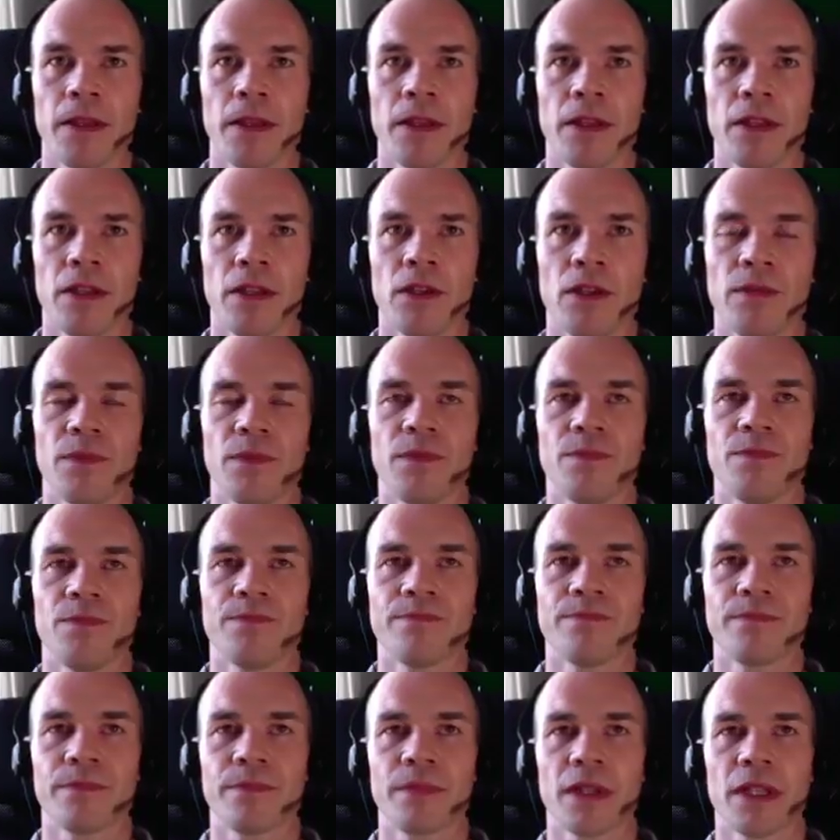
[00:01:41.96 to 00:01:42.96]
you're
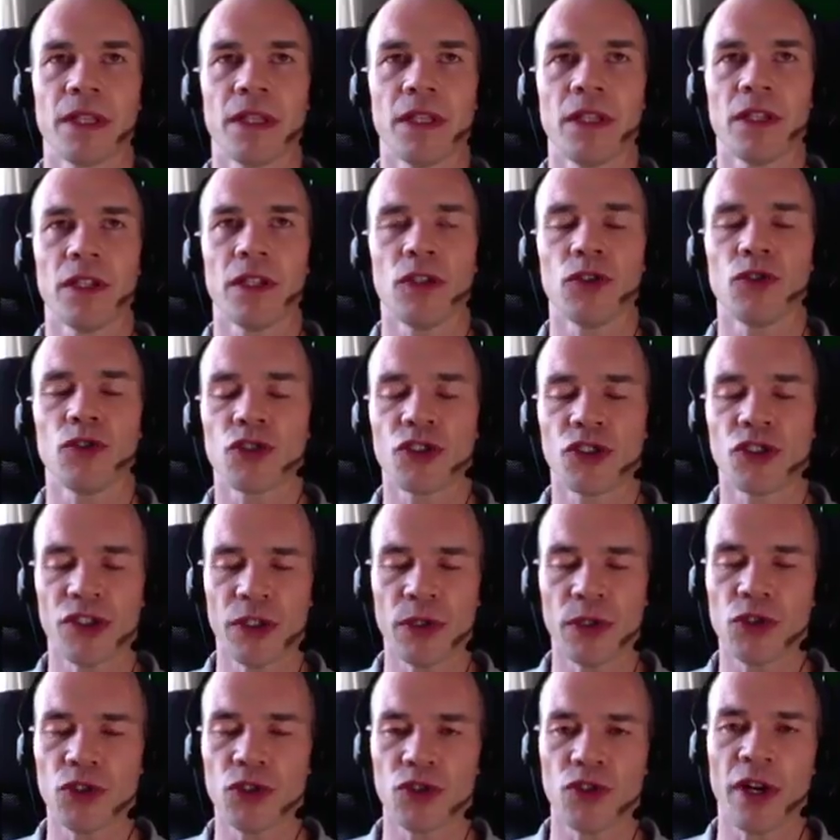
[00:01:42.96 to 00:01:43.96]

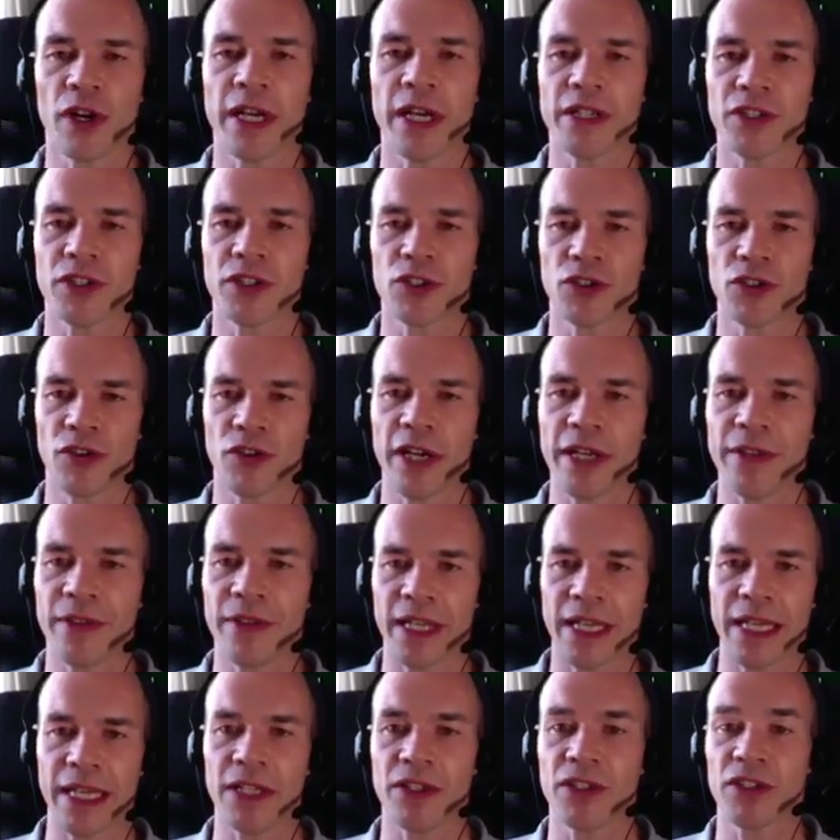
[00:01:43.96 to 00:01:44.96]
still trying to train the
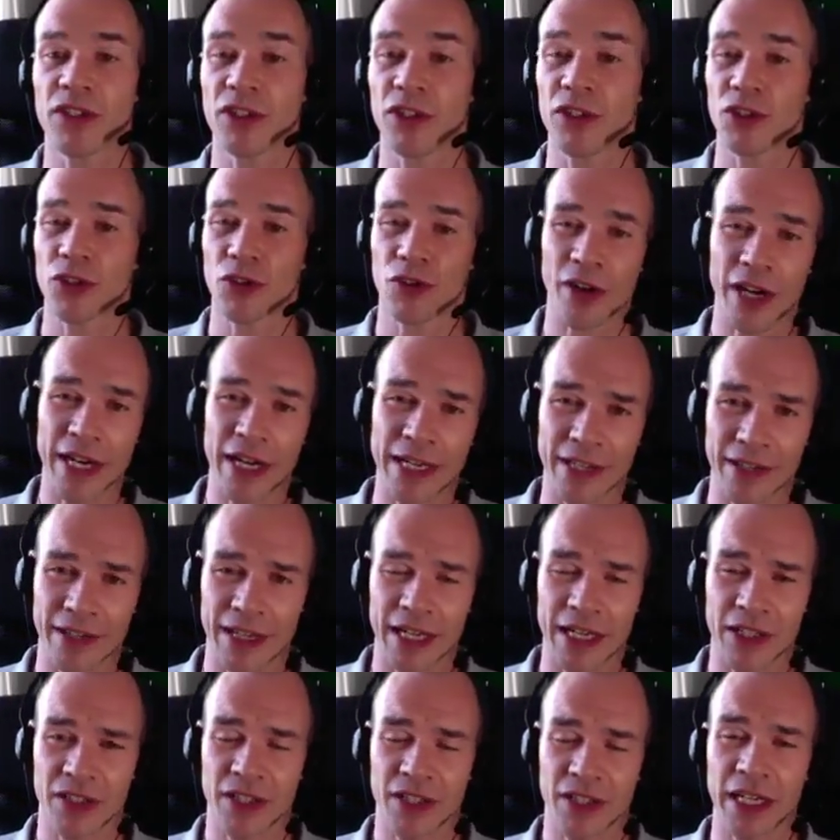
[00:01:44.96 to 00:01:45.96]
kids to train at
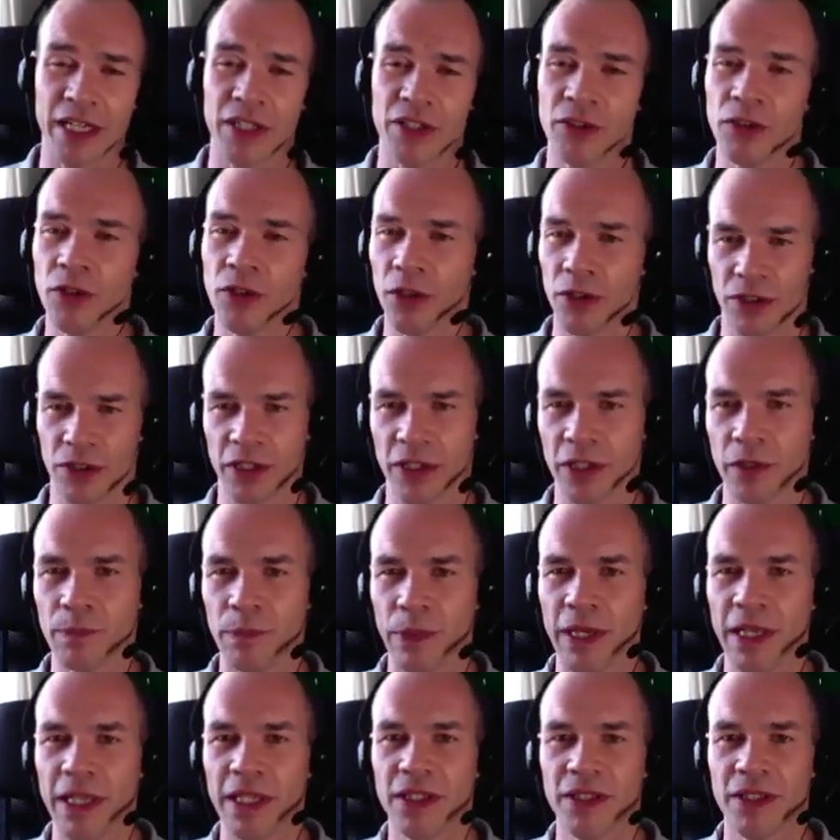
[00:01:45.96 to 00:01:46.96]
that stage, not to
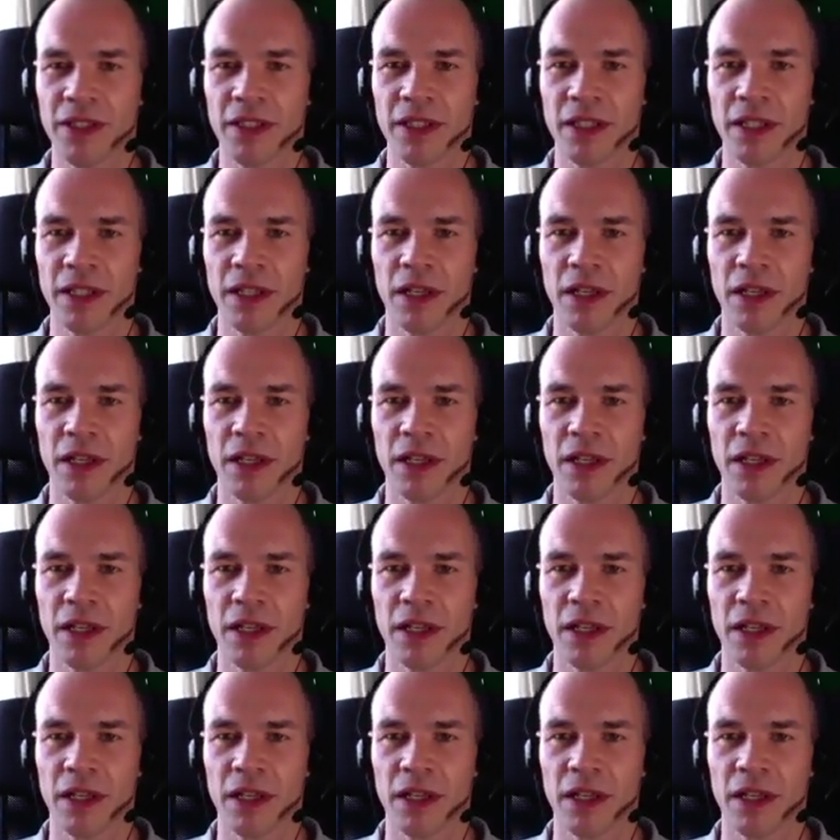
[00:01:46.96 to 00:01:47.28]
compete.